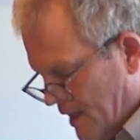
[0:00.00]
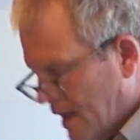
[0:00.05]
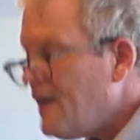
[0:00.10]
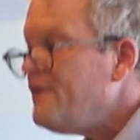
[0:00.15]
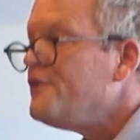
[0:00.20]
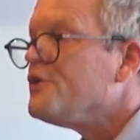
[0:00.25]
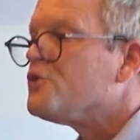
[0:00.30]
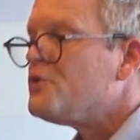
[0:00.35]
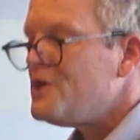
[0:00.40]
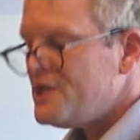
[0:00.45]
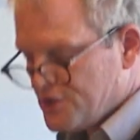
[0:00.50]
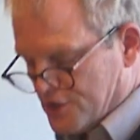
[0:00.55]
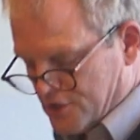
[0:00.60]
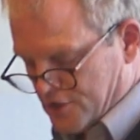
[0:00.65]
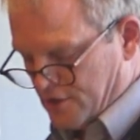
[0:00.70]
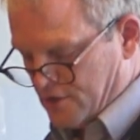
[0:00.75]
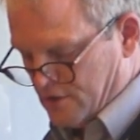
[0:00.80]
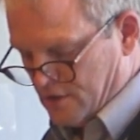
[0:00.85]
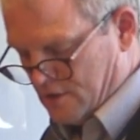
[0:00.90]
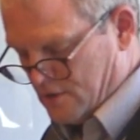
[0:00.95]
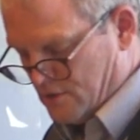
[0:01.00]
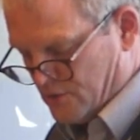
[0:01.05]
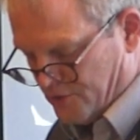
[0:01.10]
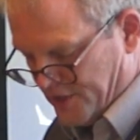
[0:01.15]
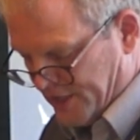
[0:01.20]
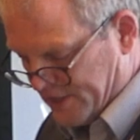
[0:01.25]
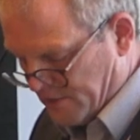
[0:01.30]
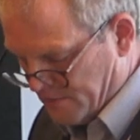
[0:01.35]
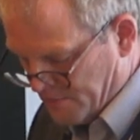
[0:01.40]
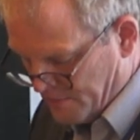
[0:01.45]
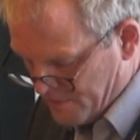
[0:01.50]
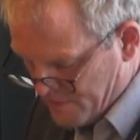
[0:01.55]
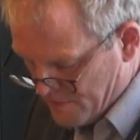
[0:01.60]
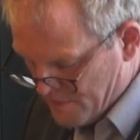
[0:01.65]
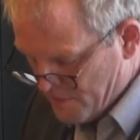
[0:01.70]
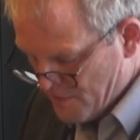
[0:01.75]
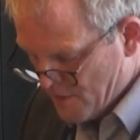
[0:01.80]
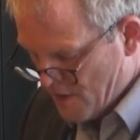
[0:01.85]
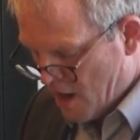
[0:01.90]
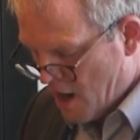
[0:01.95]
In the Christian realm,
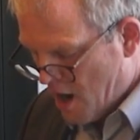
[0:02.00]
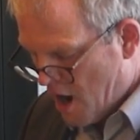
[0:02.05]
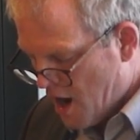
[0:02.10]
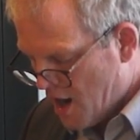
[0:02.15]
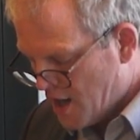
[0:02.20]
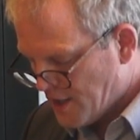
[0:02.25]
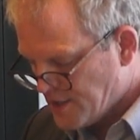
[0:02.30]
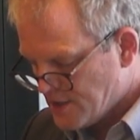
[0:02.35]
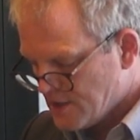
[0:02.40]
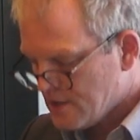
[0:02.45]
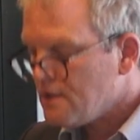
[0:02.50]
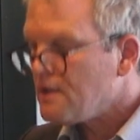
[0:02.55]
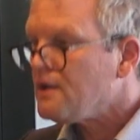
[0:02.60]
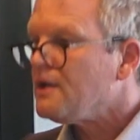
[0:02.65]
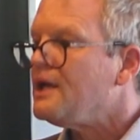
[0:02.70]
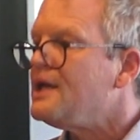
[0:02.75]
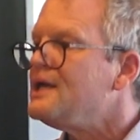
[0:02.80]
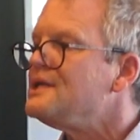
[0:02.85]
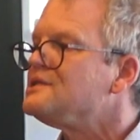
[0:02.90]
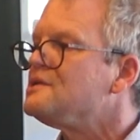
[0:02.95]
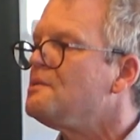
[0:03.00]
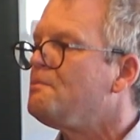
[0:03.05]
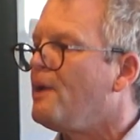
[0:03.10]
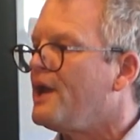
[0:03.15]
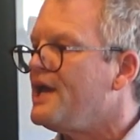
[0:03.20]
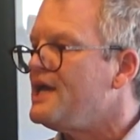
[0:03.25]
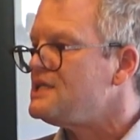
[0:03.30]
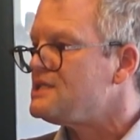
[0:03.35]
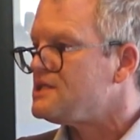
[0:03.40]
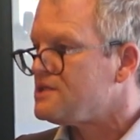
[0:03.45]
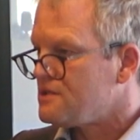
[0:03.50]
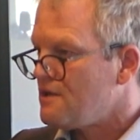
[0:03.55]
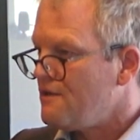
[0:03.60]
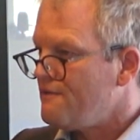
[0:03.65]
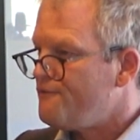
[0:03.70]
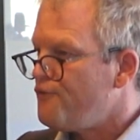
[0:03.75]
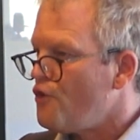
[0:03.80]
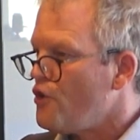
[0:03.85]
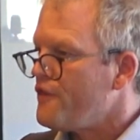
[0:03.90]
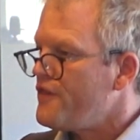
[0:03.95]
art is the place
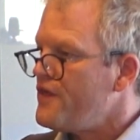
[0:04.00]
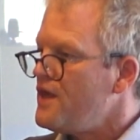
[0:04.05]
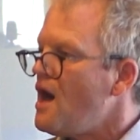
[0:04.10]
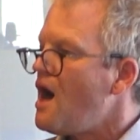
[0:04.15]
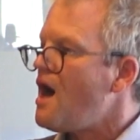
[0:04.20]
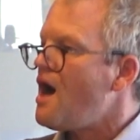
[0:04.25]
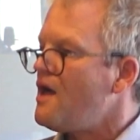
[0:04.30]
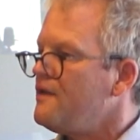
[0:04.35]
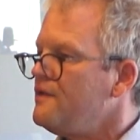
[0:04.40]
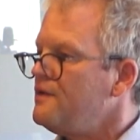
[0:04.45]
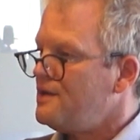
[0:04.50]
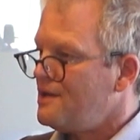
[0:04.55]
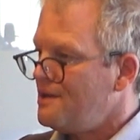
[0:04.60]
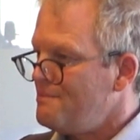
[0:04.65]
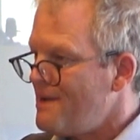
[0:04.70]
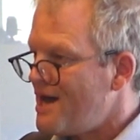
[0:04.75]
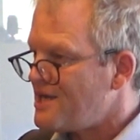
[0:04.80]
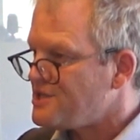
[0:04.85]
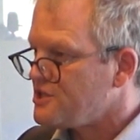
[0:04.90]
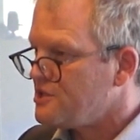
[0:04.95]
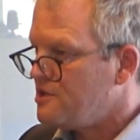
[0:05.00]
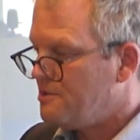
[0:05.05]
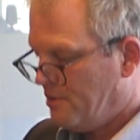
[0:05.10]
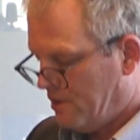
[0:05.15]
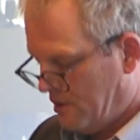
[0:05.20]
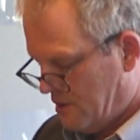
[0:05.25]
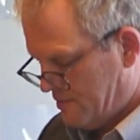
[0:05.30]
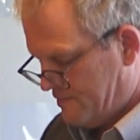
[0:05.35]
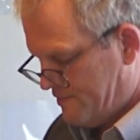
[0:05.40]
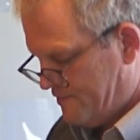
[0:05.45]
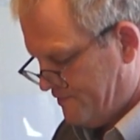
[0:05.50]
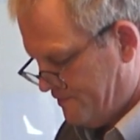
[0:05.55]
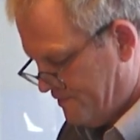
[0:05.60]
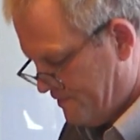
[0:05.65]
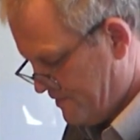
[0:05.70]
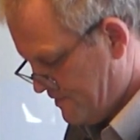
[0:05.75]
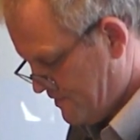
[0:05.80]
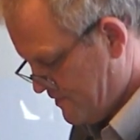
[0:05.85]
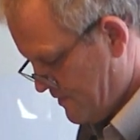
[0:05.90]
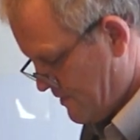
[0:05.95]
for the unimaginable.
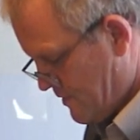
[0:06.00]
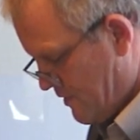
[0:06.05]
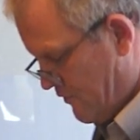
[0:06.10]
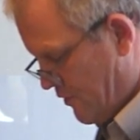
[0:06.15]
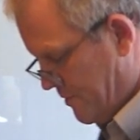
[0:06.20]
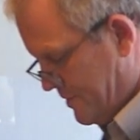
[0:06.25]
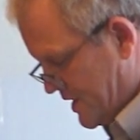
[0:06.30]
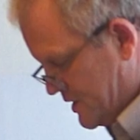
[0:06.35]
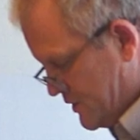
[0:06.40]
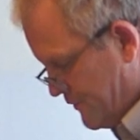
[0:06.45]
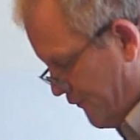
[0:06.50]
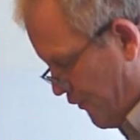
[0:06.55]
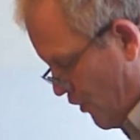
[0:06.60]
From this